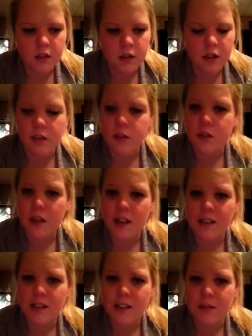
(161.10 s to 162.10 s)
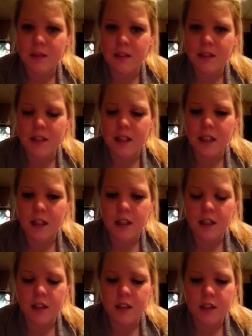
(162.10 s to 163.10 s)
I don't know what kind it is, but it's like
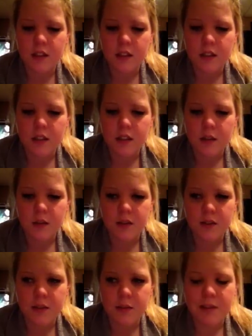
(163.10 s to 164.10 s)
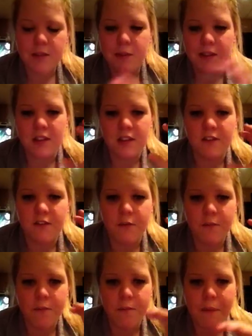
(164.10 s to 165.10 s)
a. It was some expensive
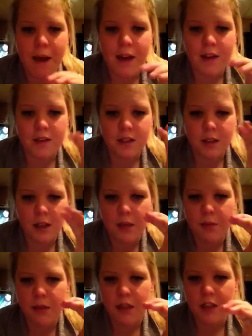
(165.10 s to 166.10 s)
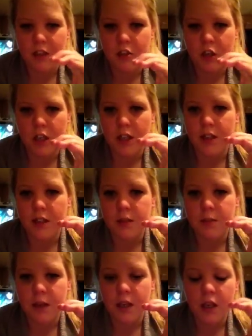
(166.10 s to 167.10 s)
mask. It came like in a jar like this
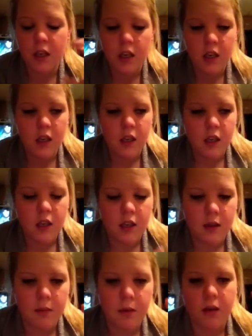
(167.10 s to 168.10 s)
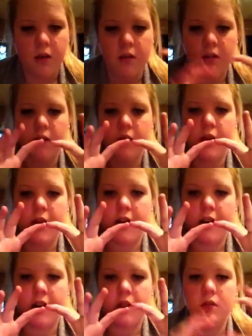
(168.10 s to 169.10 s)
big, and about that
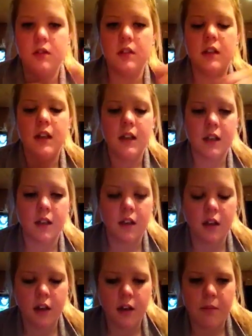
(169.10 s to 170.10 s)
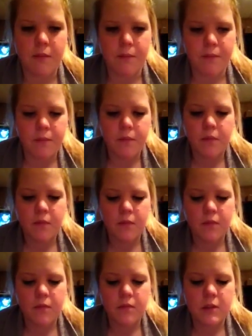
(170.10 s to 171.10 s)
round, and um,
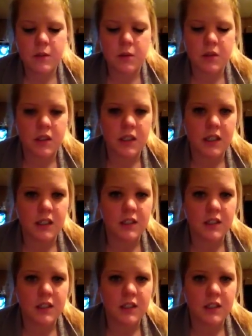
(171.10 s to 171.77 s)
supposed to like